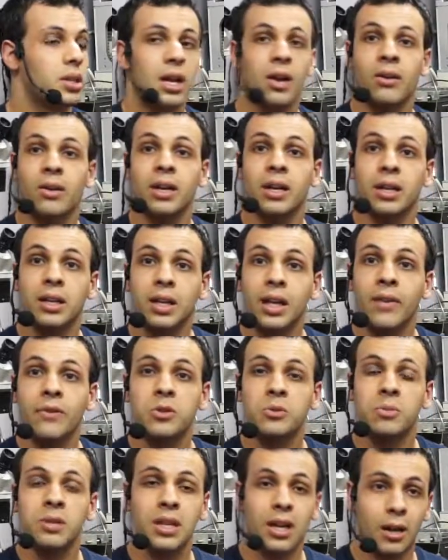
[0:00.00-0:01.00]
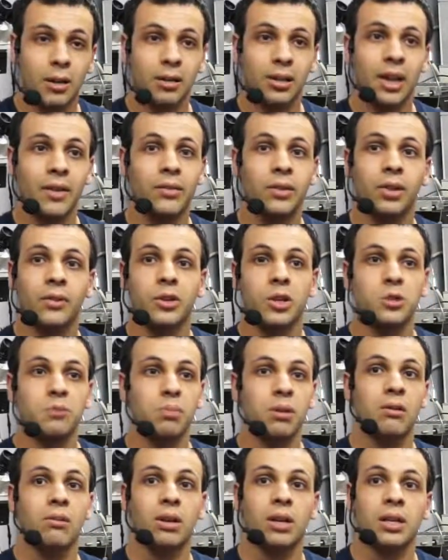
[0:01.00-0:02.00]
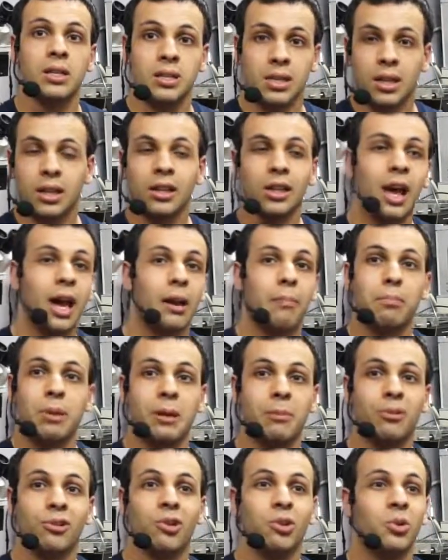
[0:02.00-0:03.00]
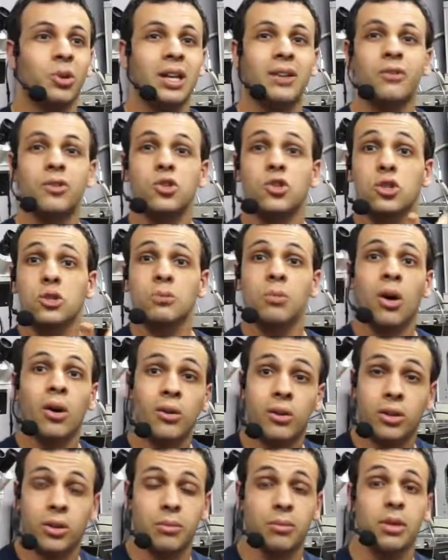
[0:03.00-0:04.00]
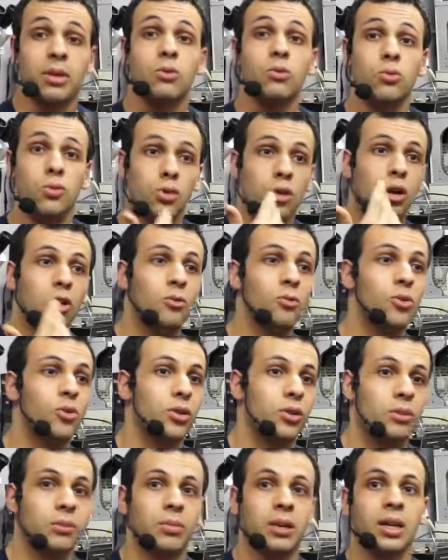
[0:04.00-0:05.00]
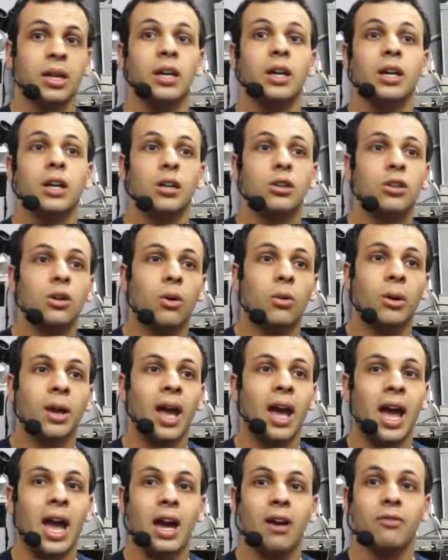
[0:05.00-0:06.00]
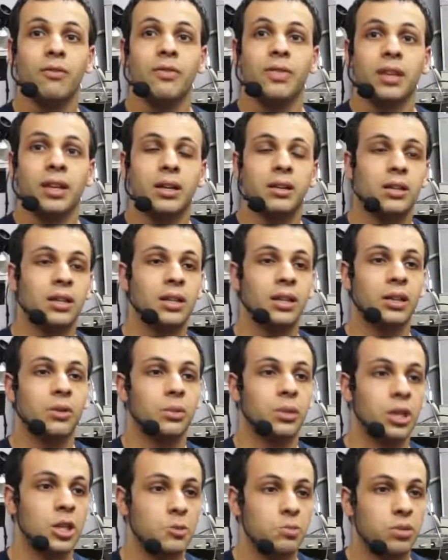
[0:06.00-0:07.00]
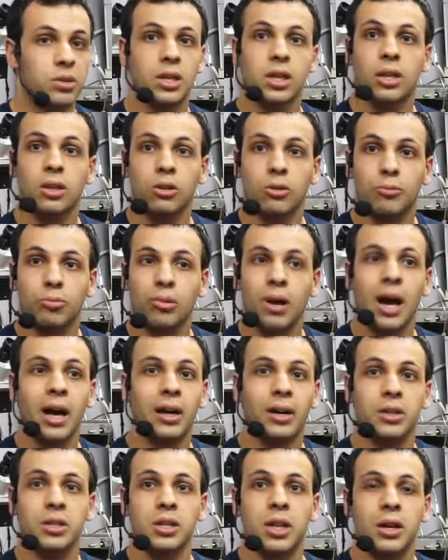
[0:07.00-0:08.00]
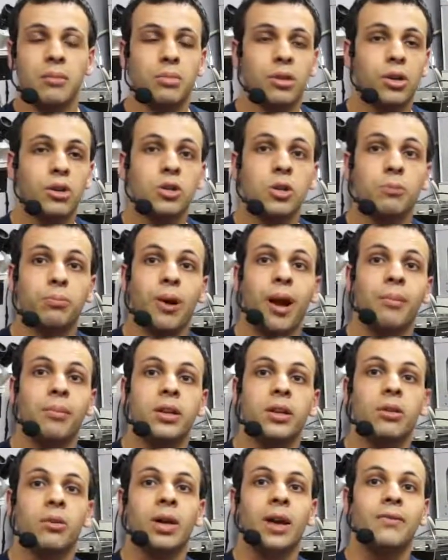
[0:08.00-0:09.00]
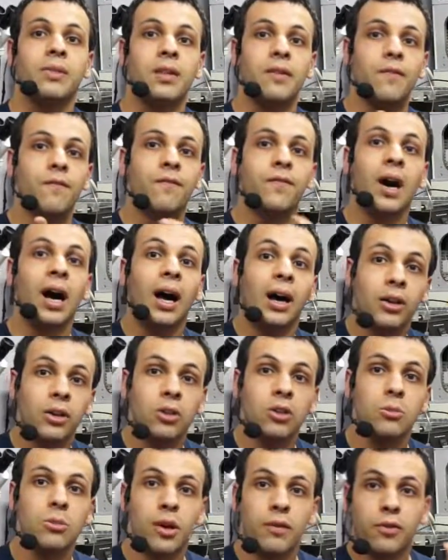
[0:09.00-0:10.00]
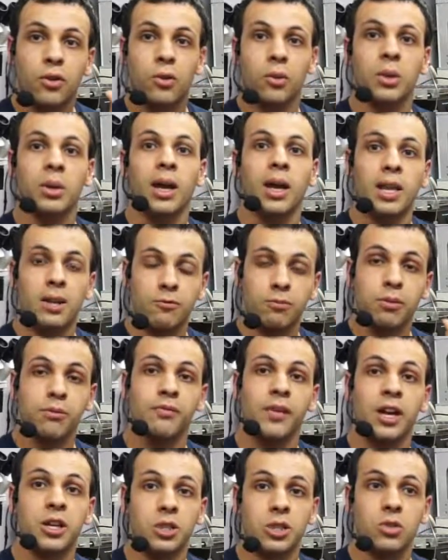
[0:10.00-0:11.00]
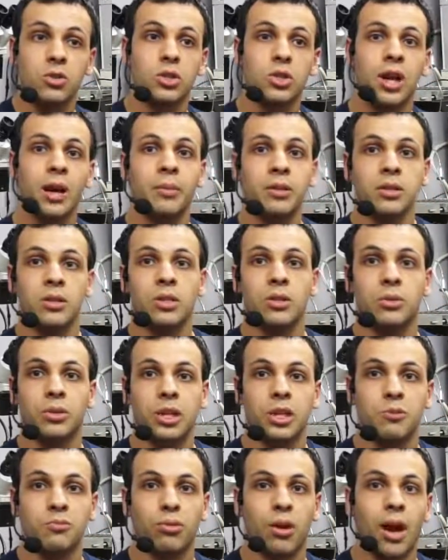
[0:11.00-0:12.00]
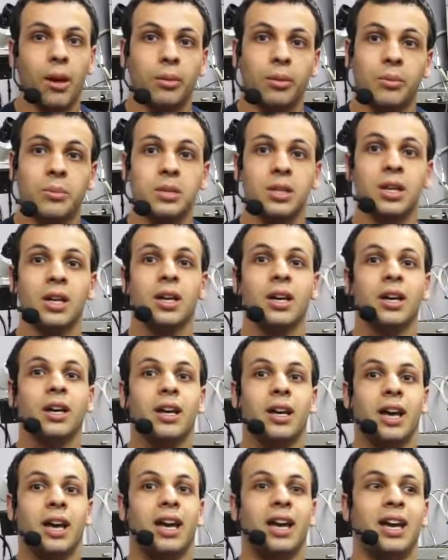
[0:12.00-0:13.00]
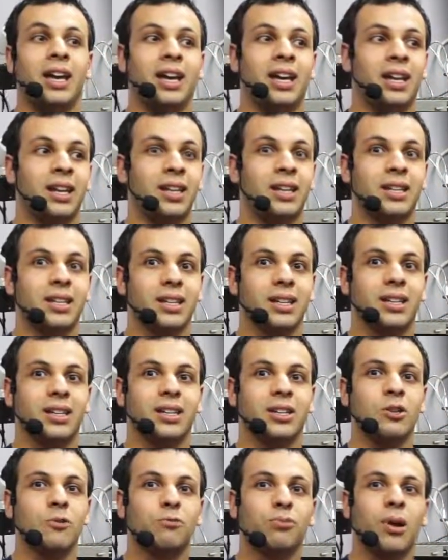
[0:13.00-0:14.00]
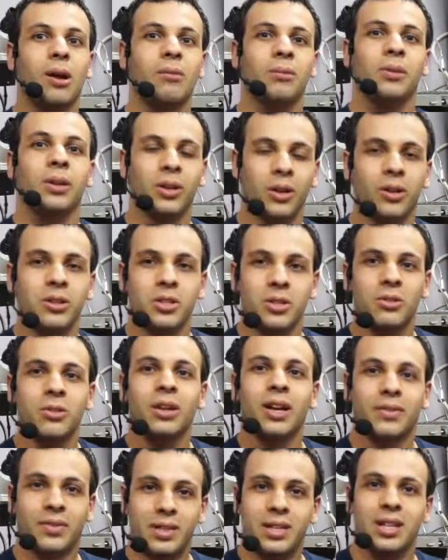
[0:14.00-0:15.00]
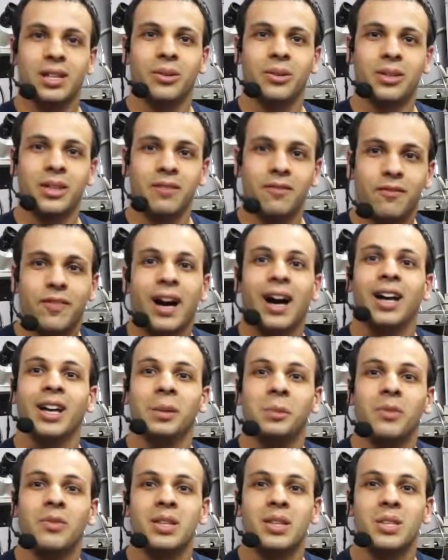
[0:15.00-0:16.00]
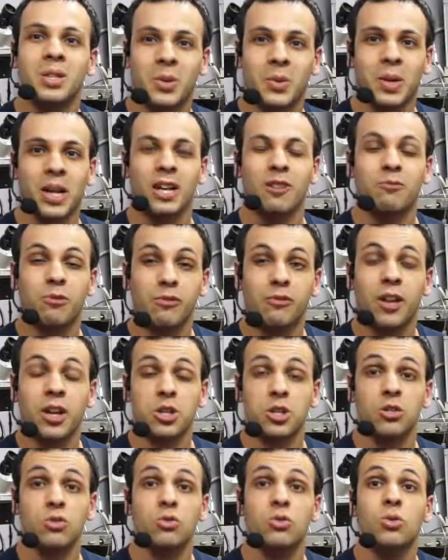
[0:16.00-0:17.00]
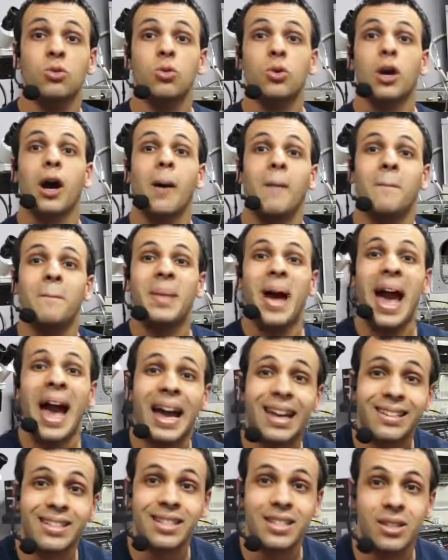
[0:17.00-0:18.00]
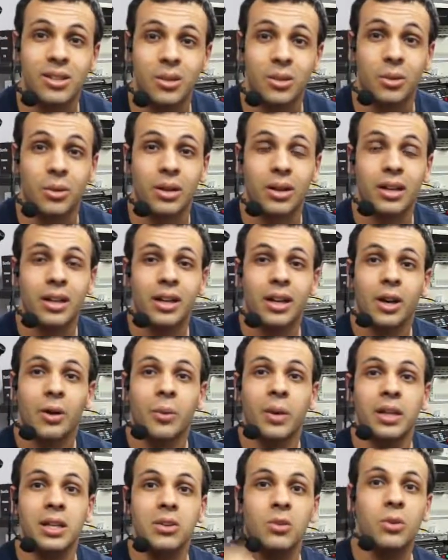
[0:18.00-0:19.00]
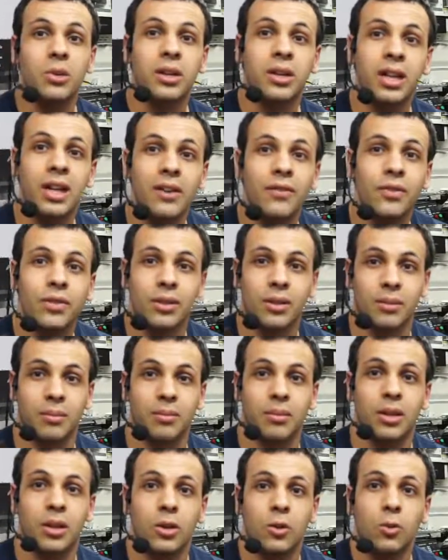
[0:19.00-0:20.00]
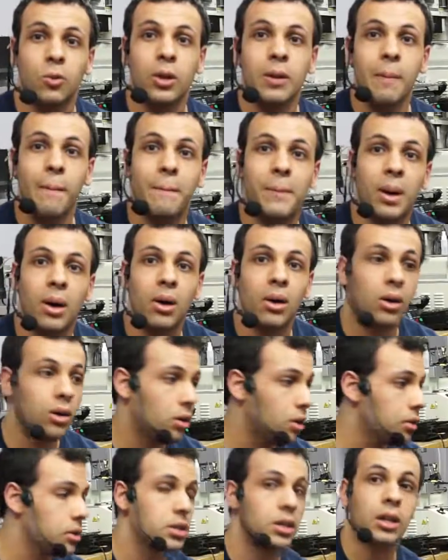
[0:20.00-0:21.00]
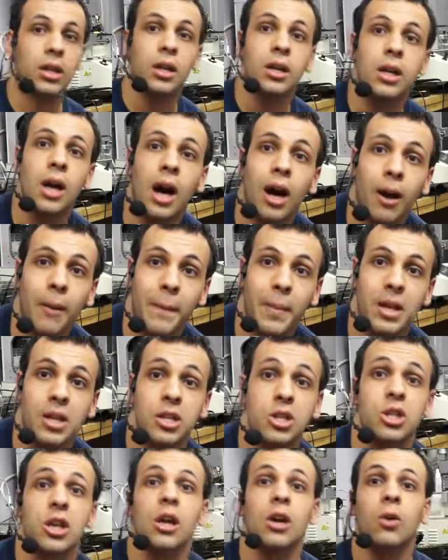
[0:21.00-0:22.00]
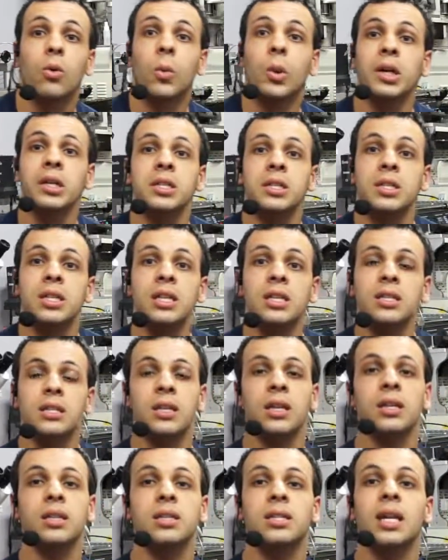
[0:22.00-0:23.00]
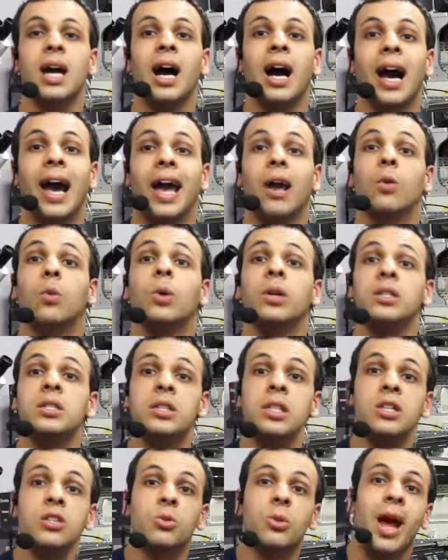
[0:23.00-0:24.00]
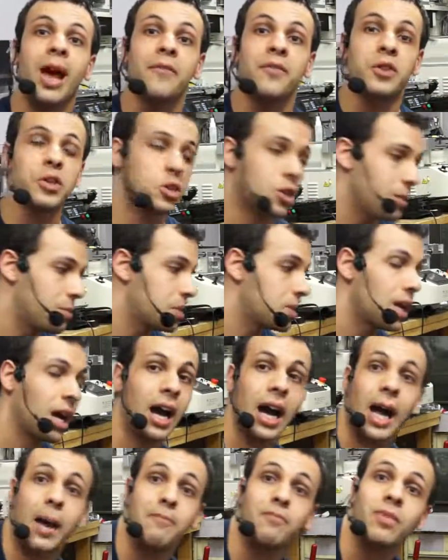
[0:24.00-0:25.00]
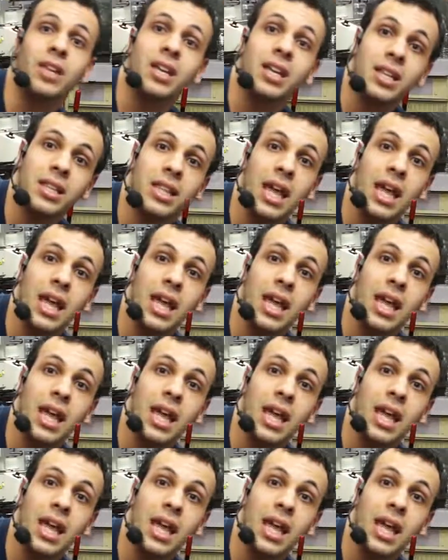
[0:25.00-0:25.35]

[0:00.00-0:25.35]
in this area gives me a level of experience that a lot of people who are even smarter than me, who know more than me, don't have dealing with these particular products because you probably don't have the volume of creative professionals coming to you with these problems. And you probably also don't have to deal with the volume of these creative professionals who come back to you when you give them reballed garbage. Once these things die, once these graphics chips die,